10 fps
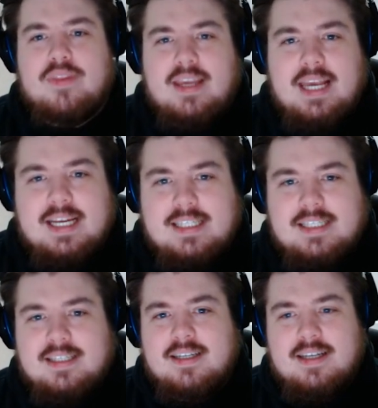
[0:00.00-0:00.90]

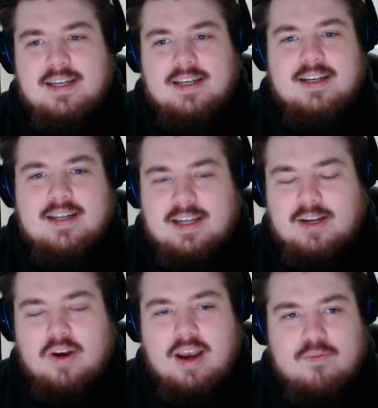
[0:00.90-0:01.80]
Yes,
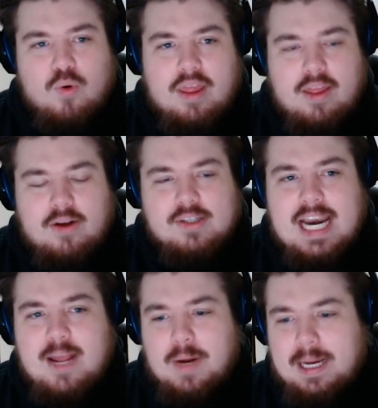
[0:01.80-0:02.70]
gotta love one of those.
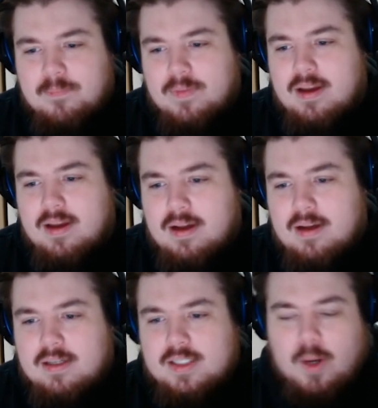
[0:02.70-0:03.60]
Anyway,
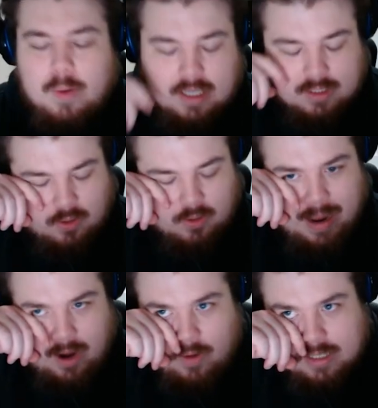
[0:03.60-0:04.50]
so we're done talking
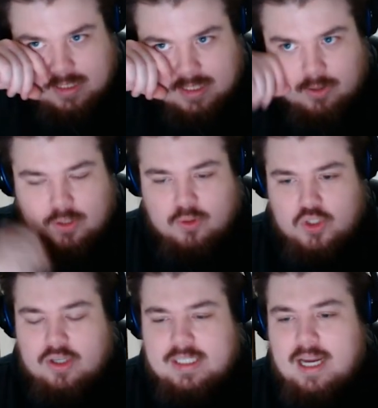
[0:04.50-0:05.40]
about Horizon Zero Dawn,
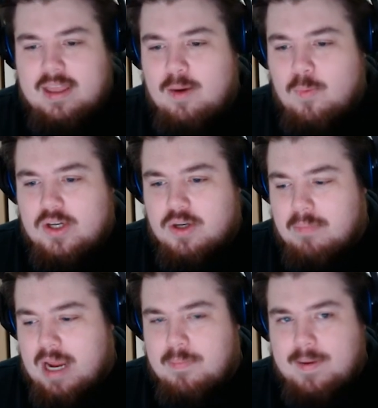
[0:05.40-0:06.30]
Jonesy. I think we should
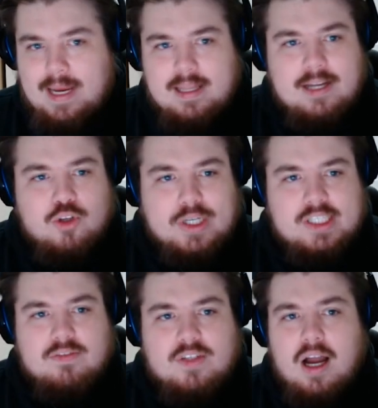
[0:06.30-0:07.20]
maybe, in the
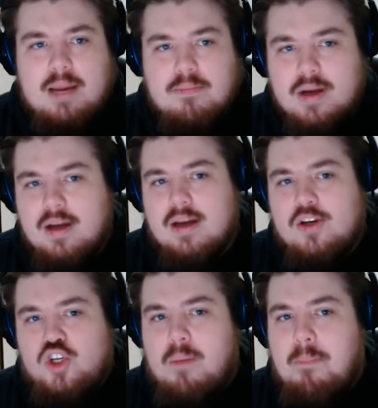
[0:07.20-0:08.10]
interest of time,
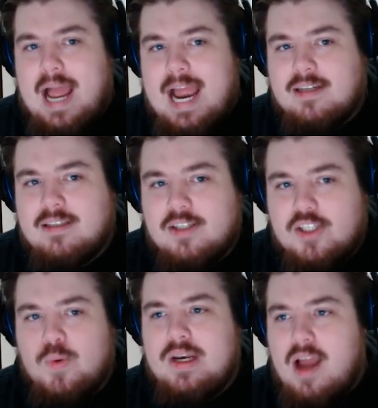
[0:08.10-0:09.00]
jump ahead
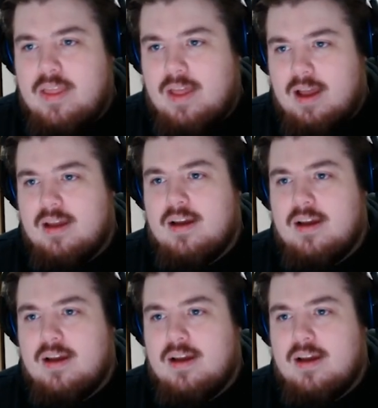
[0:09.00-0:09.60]
to another